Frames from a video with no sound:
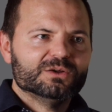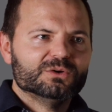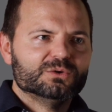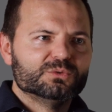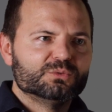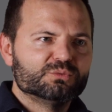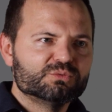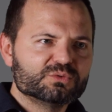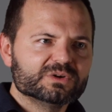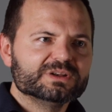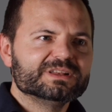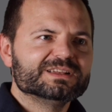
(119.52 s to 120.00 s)

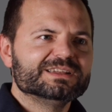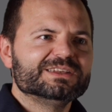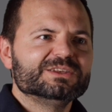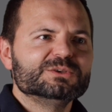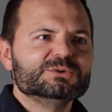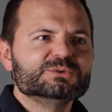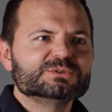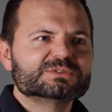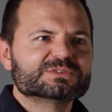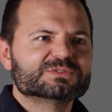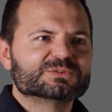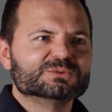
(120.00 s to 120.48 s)
really
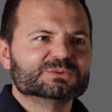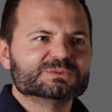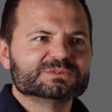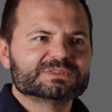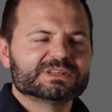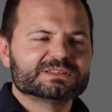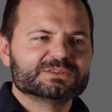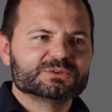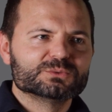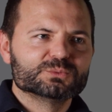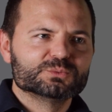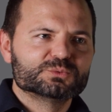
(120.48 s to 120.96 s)
useful,
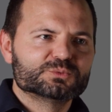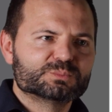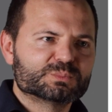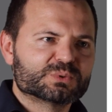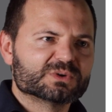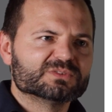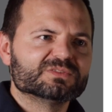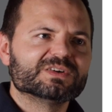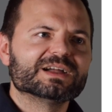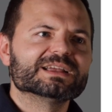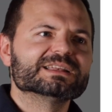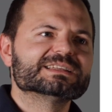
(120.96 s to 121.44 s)
that would
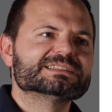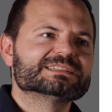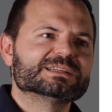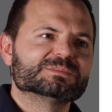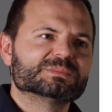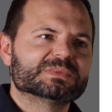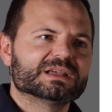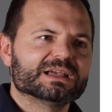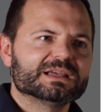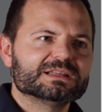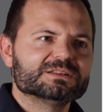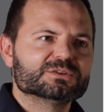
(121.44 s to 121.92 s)
provide some
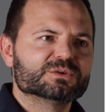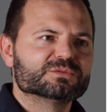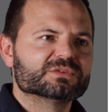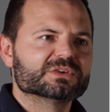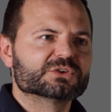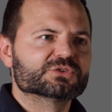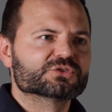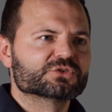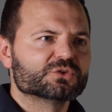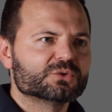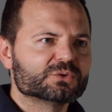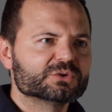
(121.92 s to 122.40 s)
kind of a
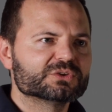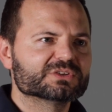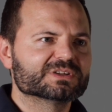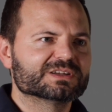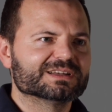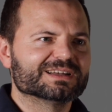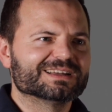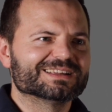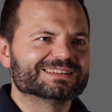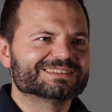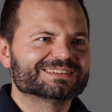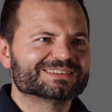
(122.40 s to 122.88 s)

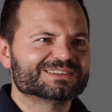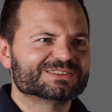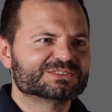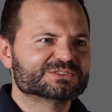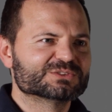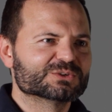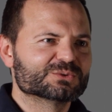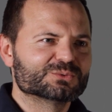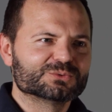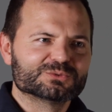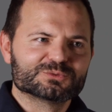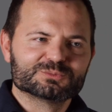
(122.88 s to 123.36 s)
shortcut,
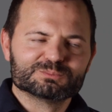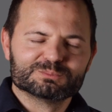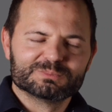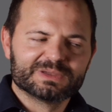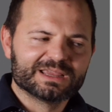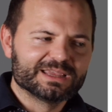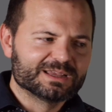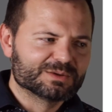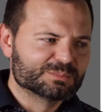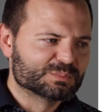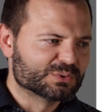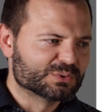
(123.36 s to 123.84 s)
so to make